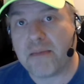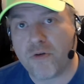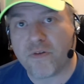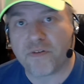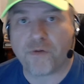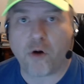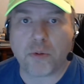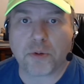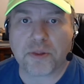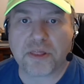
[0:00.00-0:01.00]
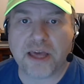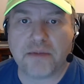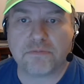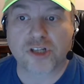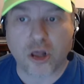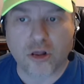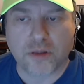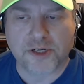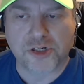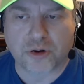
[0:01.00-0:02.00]
am moving forward with them
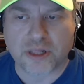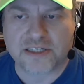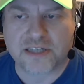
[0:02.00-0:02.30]
slowly but surely.